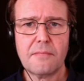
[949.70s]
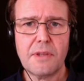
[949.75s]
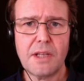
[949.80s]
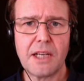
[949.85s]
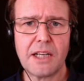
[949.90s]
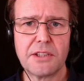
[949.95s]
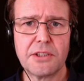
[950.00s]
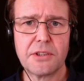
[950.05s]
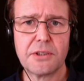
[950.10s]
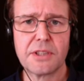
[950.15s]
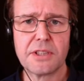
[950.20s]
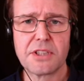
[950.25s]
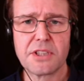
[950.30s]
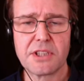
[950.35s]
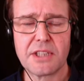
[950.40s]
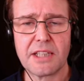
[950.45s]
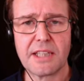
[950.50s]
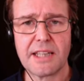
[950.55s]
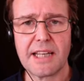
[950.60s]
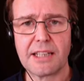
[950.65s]
and you can
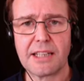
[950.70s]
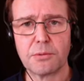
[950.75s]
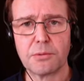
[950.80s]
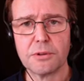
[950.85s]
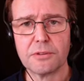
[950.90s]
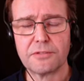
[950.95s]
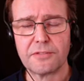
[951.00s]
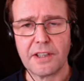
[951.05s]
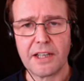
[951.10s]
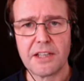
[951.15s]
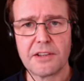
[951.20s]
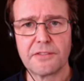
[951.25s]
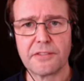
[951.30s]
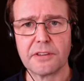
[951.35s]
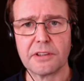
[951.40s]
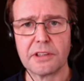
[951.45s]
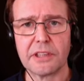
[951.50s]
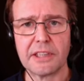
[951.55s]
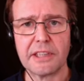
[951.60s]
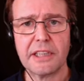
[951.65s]
see that will
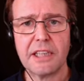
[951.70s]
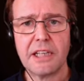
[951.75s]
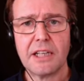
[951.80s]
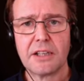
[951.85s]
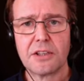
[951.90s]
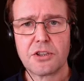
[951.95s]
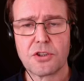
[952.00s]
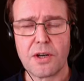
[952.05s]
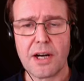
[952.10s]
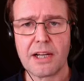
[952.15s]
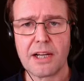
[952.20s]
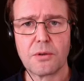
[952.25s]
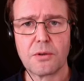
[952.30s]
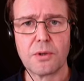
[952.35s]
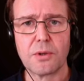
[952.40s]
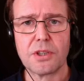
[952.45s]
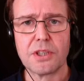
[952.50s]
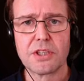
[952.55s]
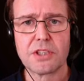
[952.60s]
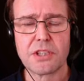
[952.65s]
faithfully track
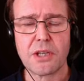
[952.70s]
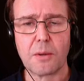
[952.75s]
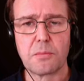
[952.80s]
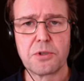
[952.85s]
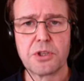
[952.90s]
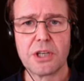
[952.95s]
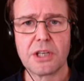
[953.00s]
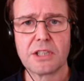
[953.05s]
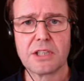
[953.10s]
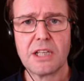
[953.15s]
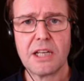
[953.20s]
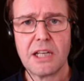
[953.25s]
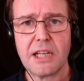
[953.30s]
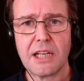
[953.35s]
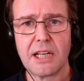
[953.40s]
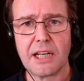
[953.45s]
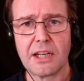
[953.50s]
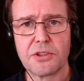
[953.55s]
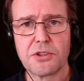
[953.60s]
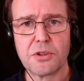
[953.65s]
with the subject
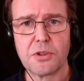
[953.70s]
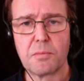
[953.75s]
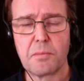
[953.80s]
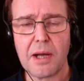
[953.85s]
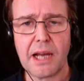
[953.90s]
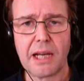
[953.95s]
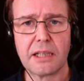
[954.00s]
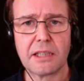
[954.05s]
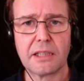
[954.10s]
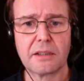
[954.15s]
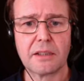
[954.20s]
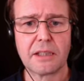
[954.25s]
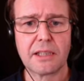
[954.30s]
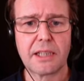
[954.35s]
as you're panning the